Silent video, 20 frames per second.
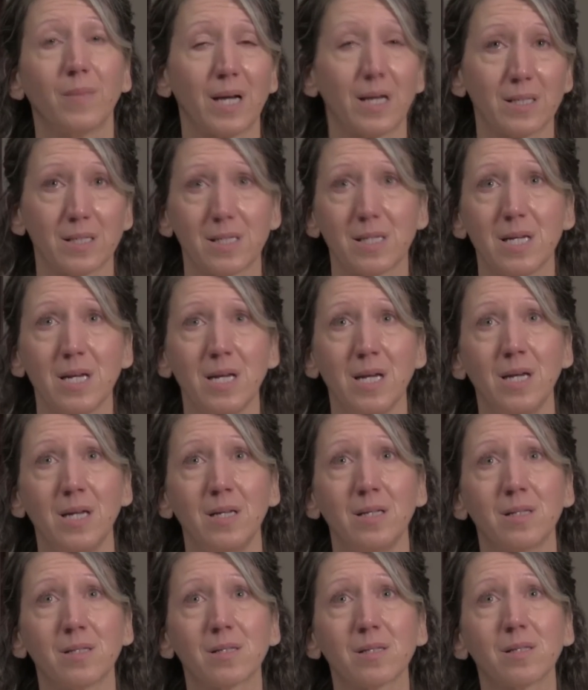as
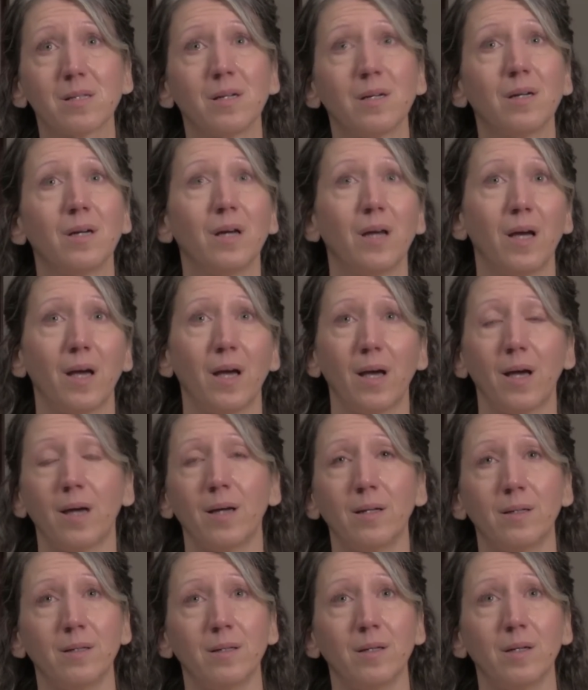teens,
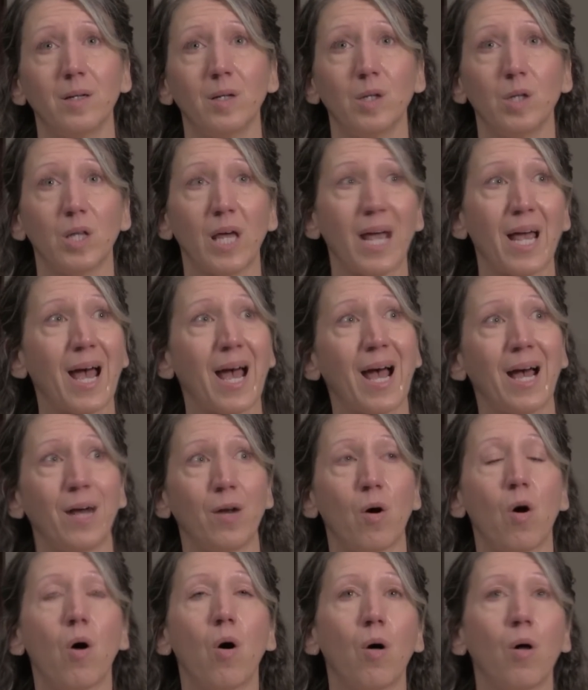and they had
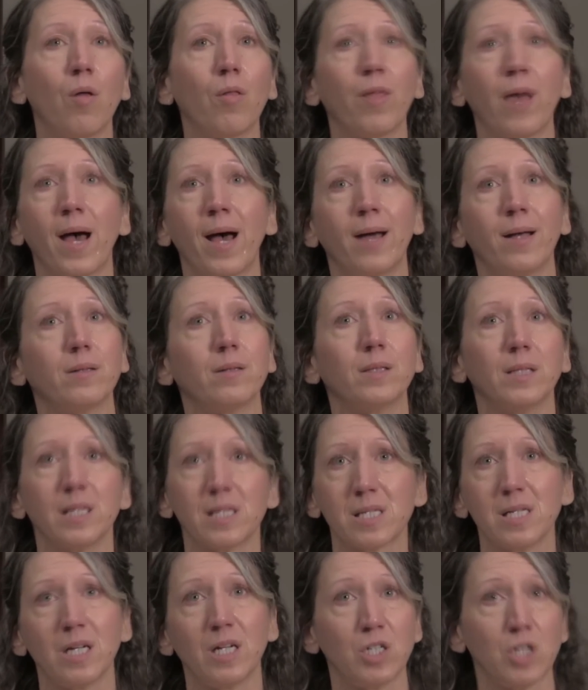all that
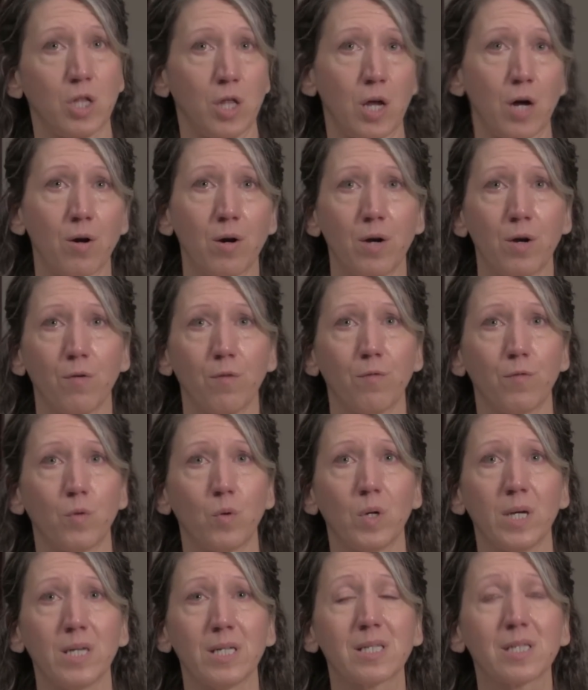listening to their inner
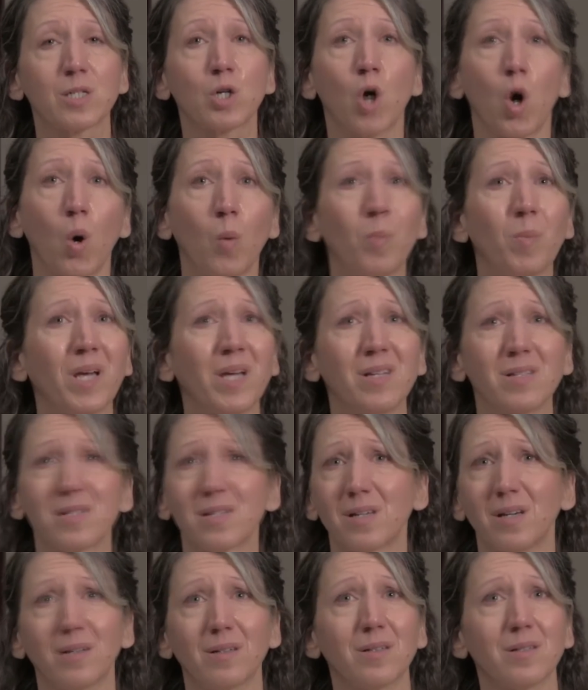voice, coping
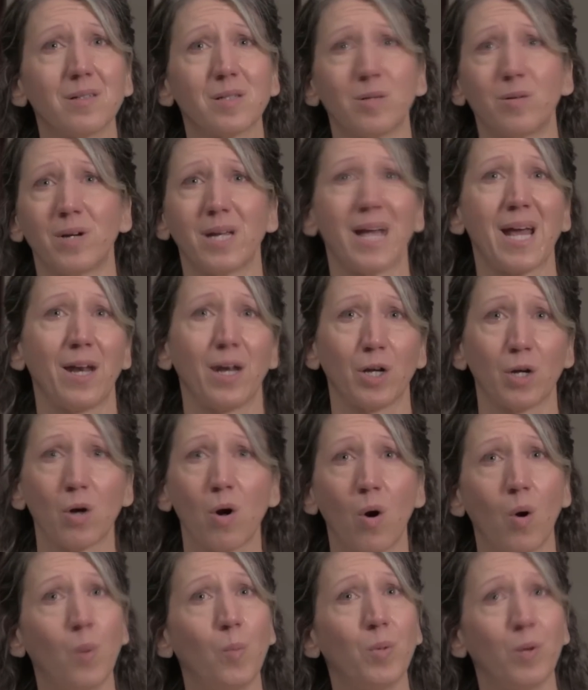skills, learning how to
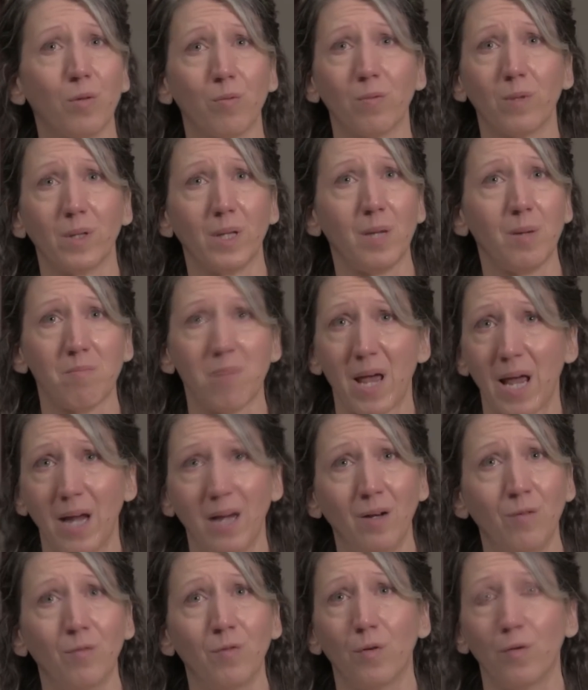cope with really
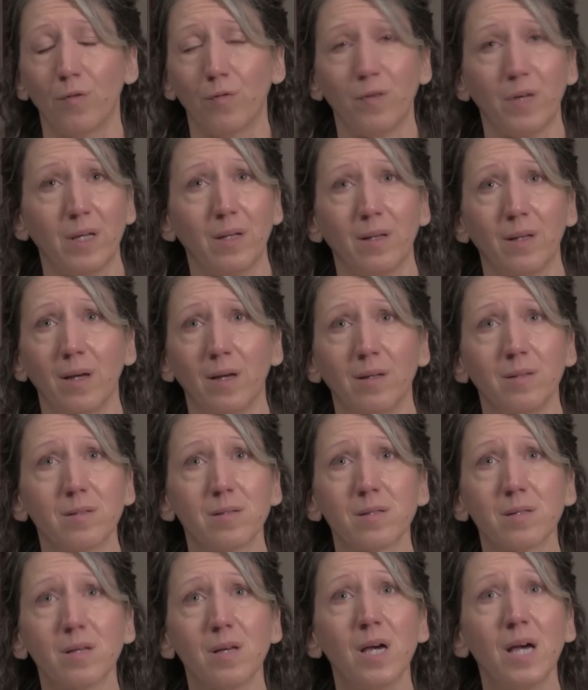painful
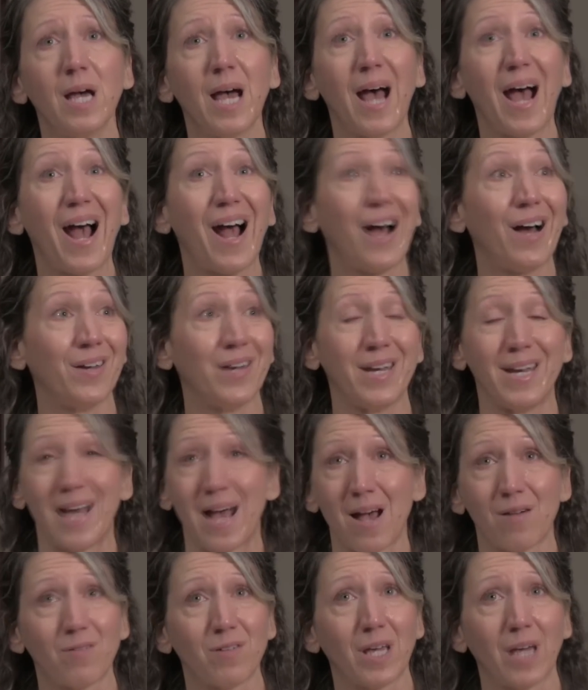feelings, how to
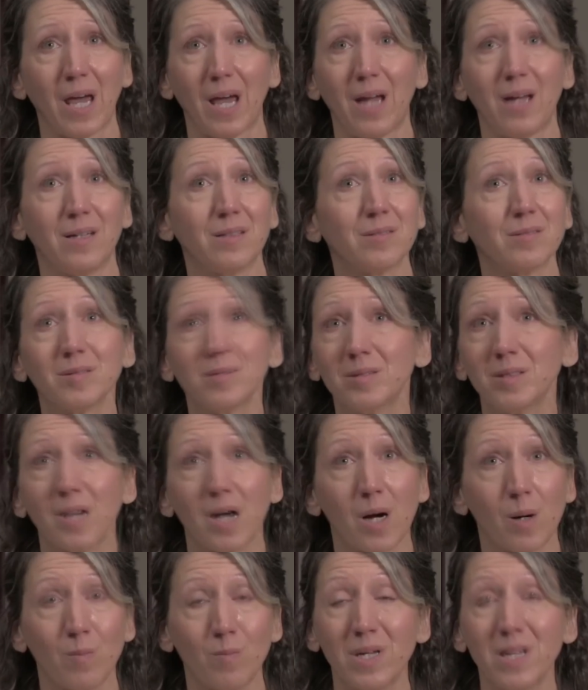navigate
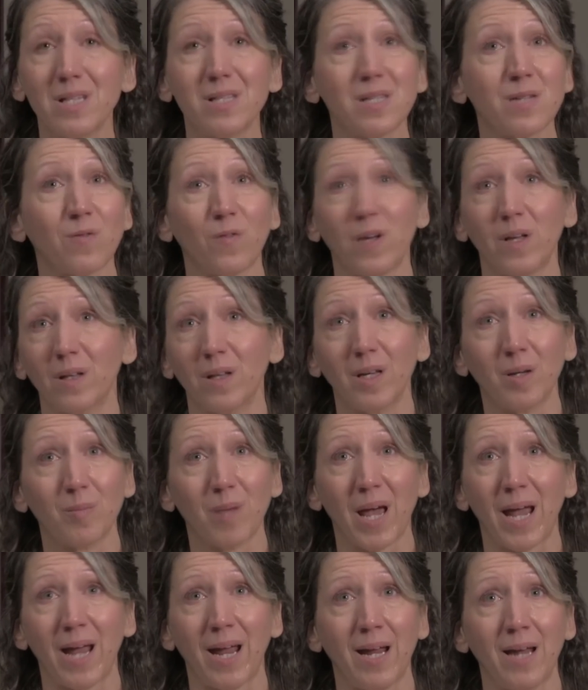amidst feeling
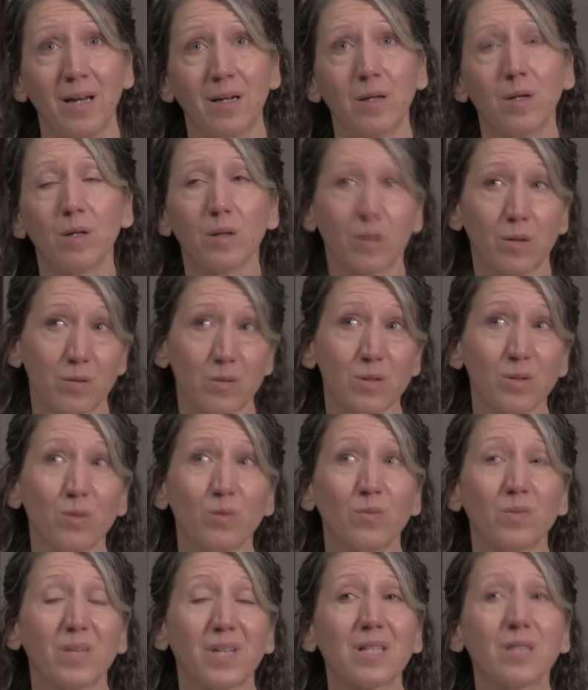pain.
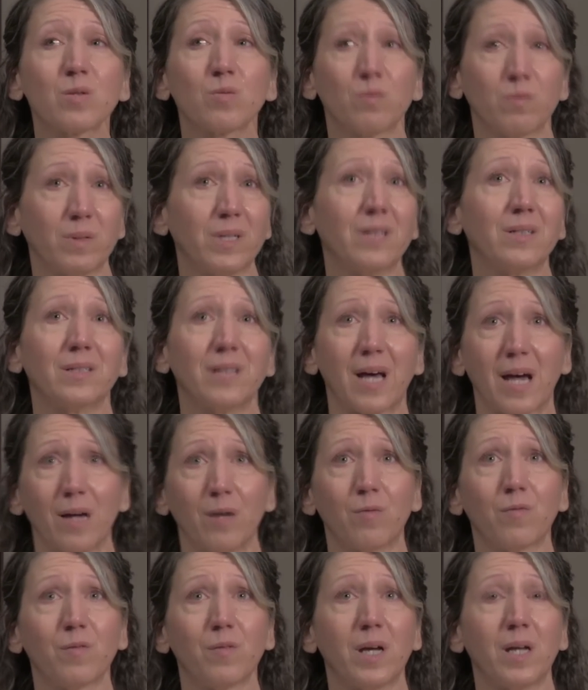That's real
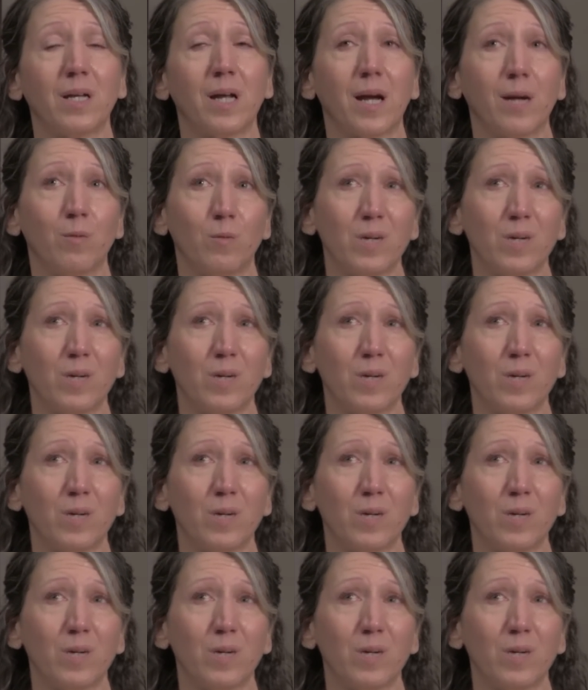life, and I